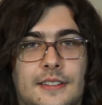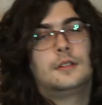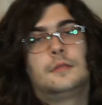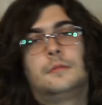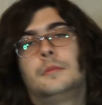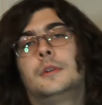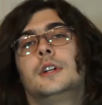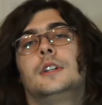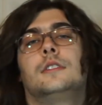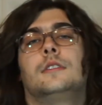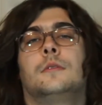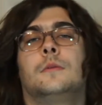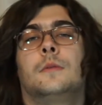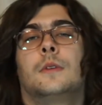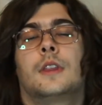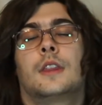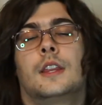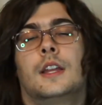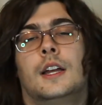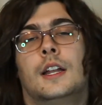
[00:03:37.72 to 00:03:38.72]
But
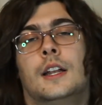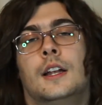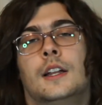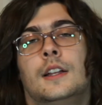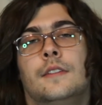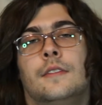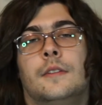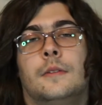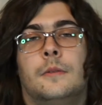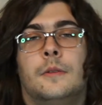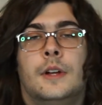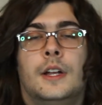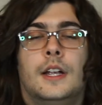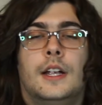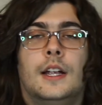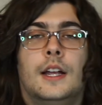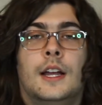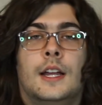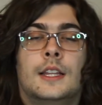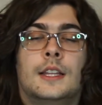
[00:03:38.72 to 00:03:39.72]
with that out of the
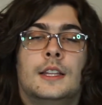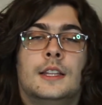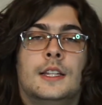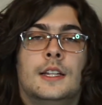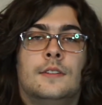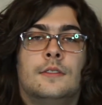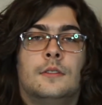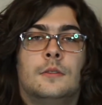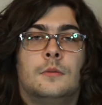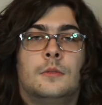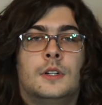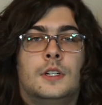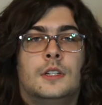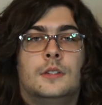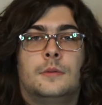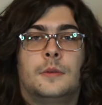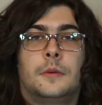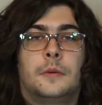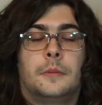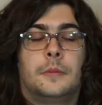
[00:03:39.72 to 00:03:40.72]
way, at level
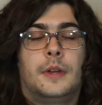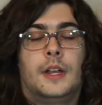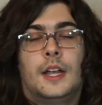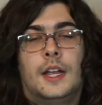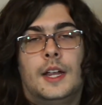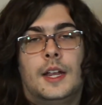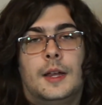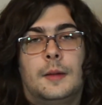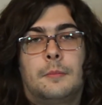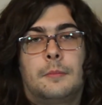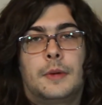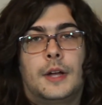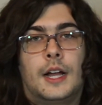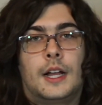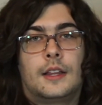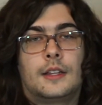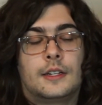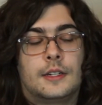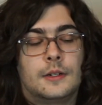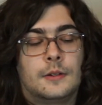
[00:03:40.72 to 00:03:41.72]
1 we will be a
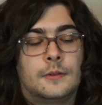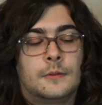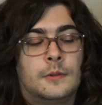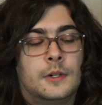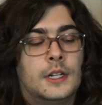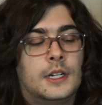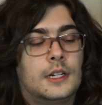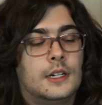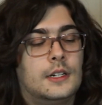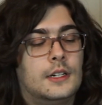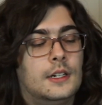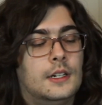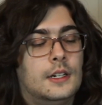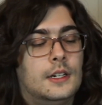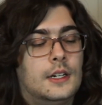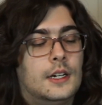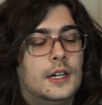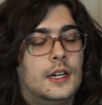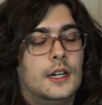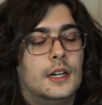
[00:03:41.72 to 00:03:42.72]
Paladin 1,
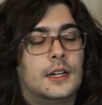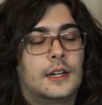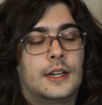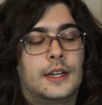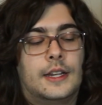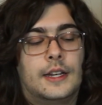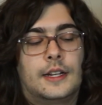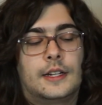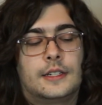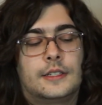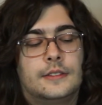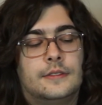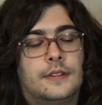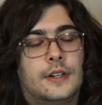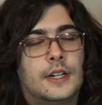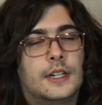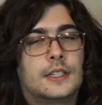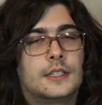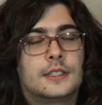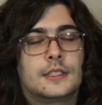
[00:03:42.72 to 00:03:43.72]
getting
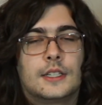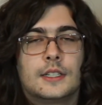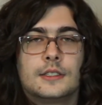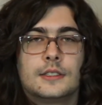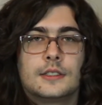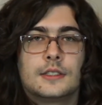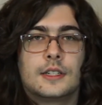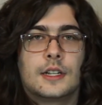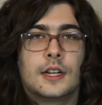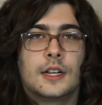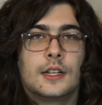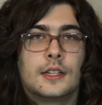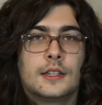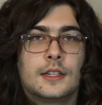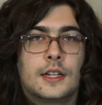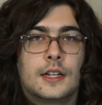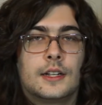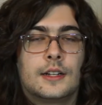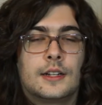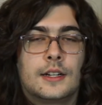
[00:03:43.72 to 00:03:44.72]
Divine Sense and
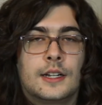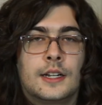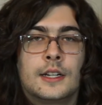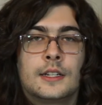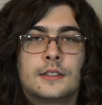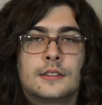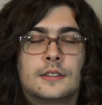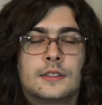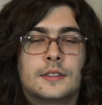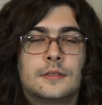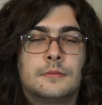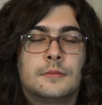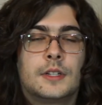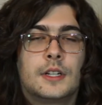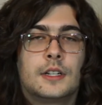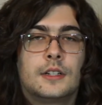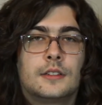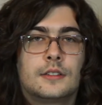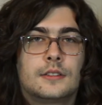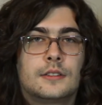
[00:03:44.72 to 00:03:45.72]
Lay on Hands, some
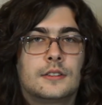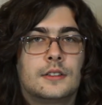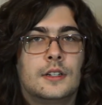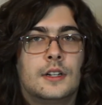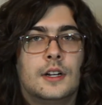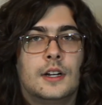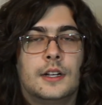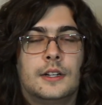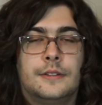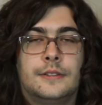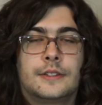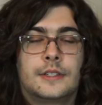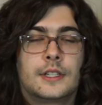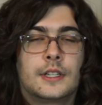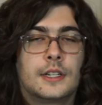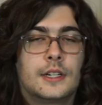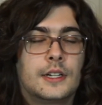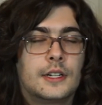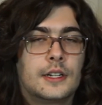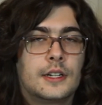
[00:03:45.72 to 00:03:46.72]
nice
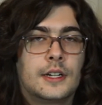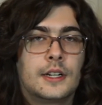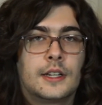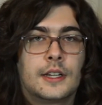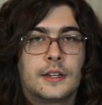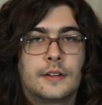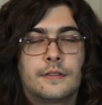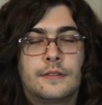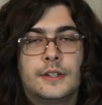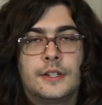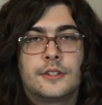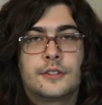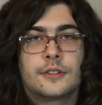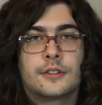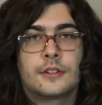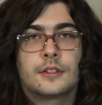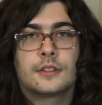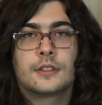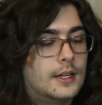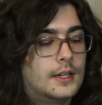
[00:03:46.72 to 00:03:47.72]
utility and healing
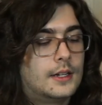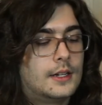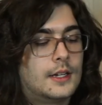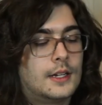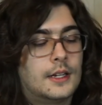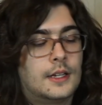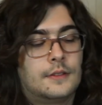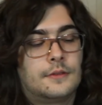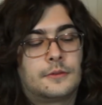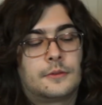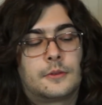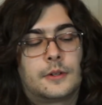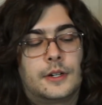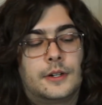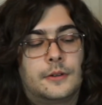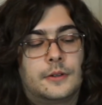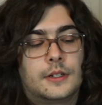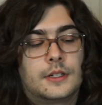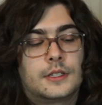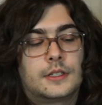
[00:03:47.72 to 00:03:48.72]
features. For
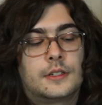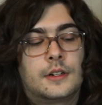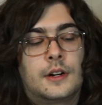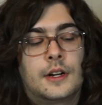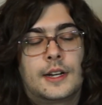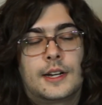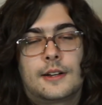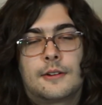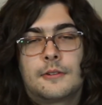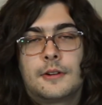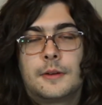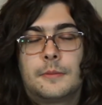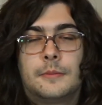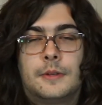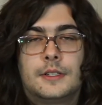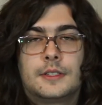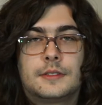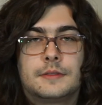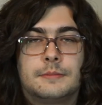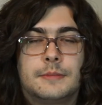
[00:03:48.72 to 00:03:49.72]
your starting
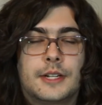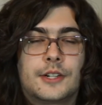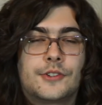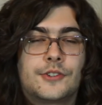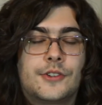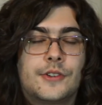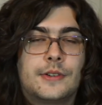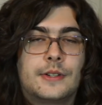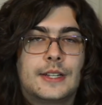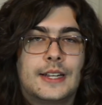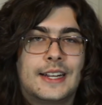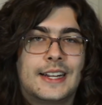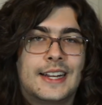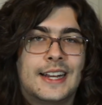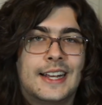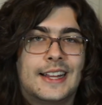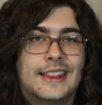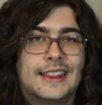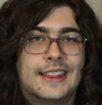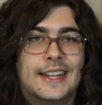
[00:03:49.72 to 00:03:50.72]
equipment, make sure you take
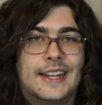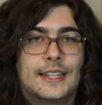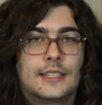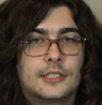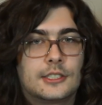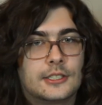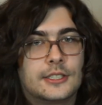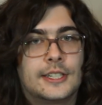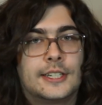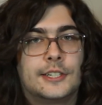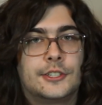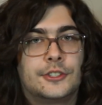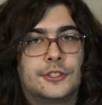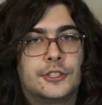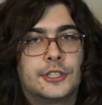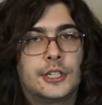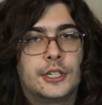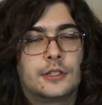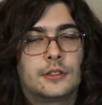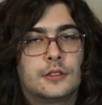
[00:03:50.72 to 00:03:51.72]
a Lance and a
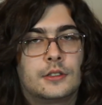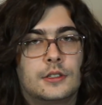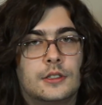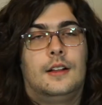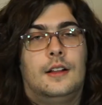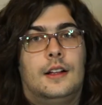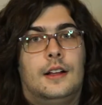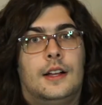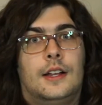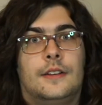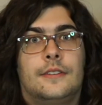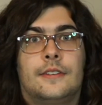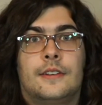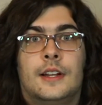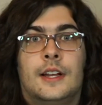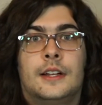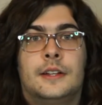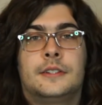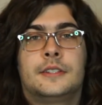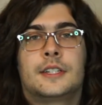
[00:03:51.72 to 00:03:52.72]
Shield. And if you're
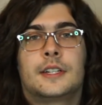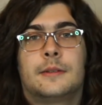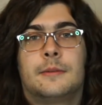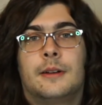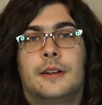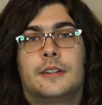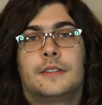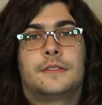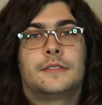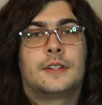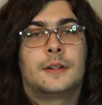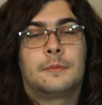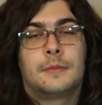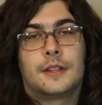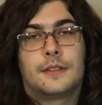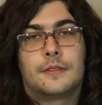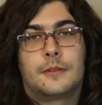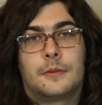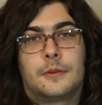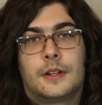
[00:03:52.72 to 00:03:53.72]
not using a mount from
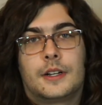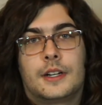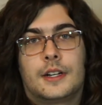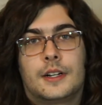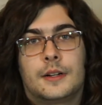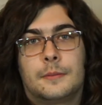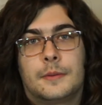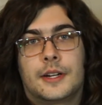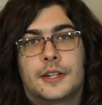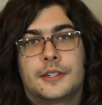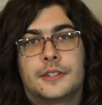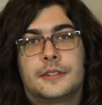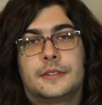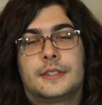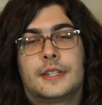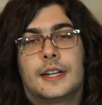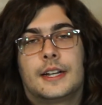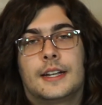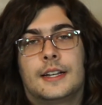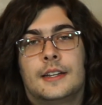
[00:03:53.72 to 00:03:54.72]
level 1 here, make sure you
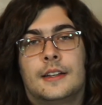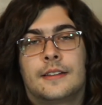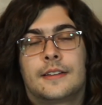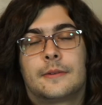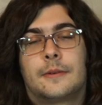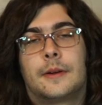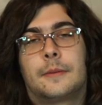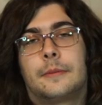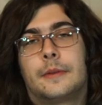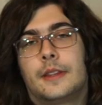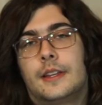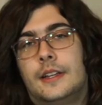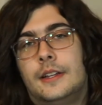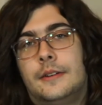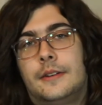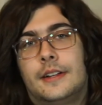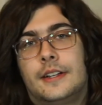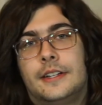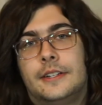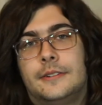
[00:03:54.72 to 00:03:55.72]
take another weapon that
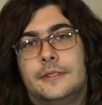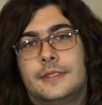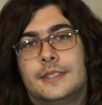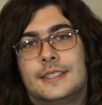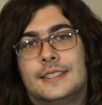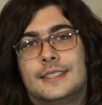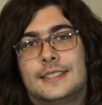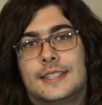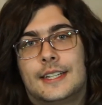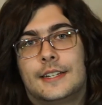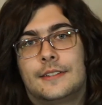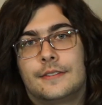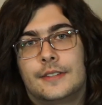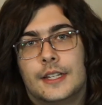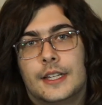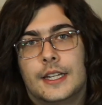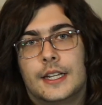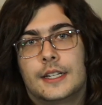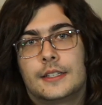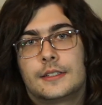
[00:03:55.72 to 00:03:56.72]
you can use instead of
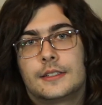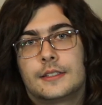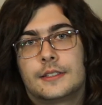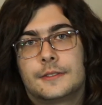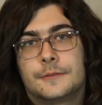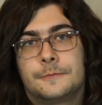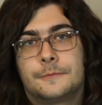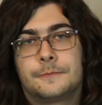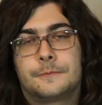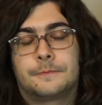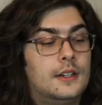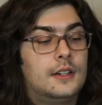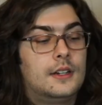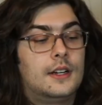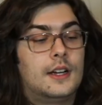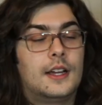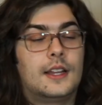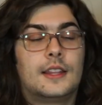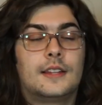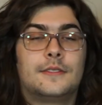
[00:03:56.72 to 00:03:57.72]
the Lance.
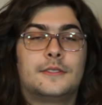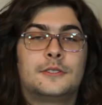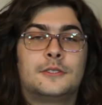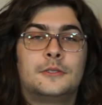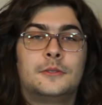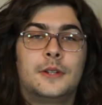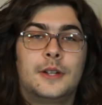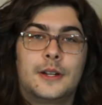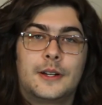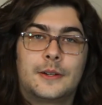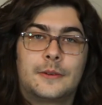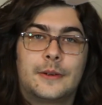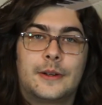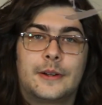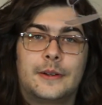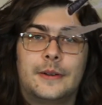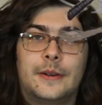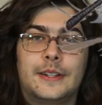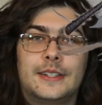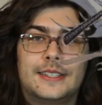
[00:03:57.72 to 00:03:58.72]
At level 2 here,
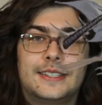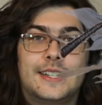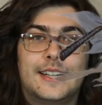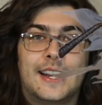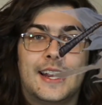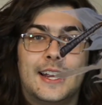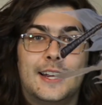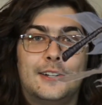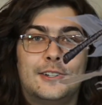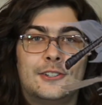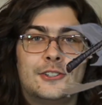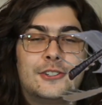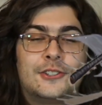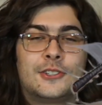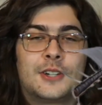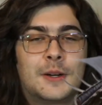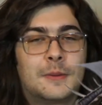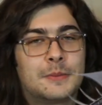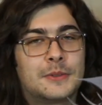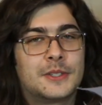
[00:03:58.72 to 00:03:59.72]
we're going to take a
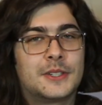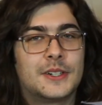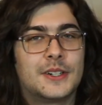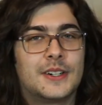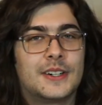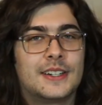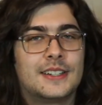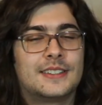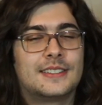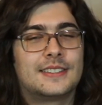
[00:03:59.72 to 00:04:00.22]
Sharp Turn and